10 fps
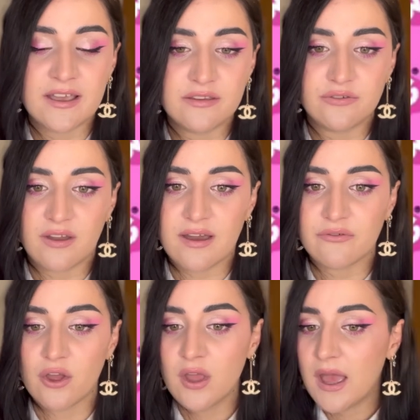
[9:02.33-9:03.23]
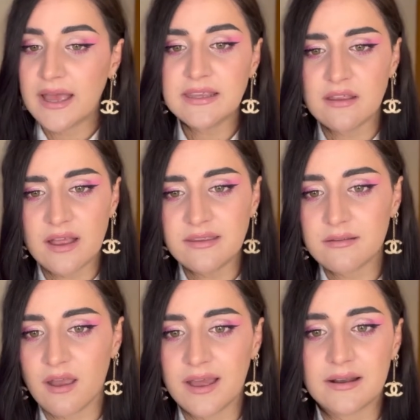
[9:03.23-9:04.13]
to have, I need
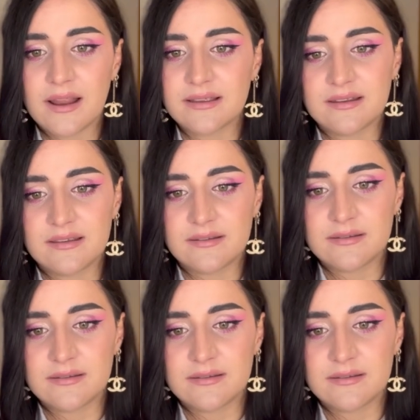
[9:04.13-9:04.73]
a hat like this.